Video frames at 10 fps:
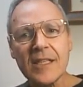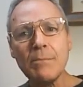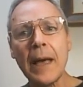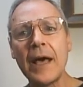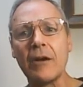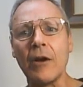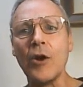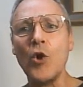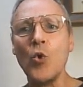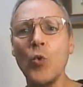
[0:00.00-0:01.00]
In this
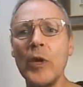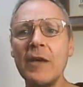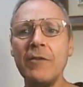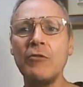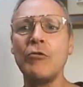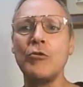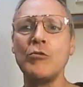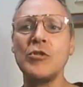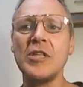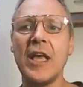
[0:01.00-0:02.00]
manner, we have
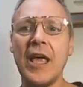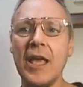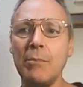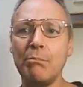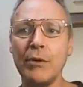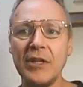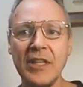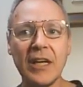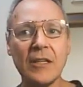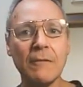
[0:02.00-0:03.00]
introduced a
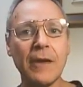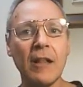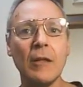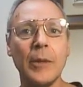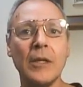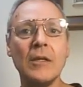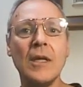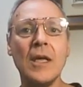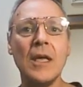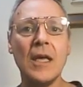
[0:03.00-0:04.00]
predictive
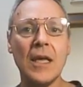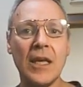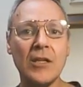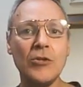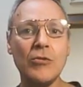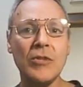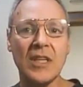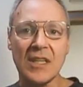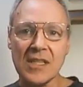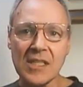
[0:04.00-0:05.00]
element
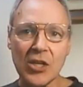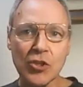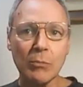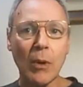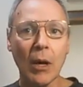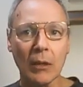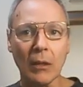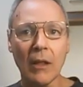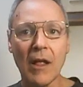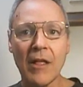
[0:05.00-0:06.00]
into the decision
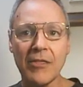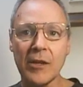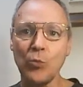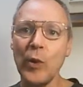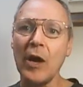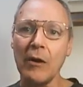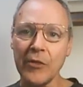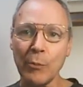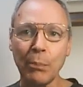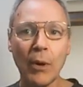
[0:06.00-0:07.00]
model that we
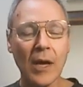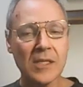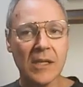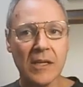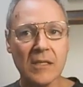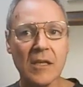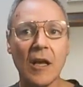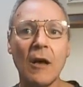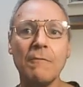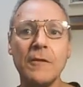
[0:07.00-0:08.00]
are in the
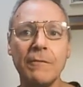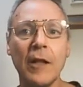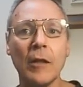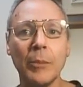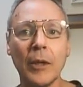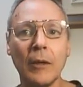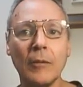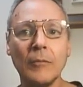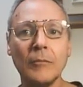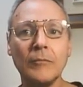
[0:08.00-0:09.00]
process of
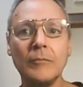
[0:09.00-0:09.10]
developing.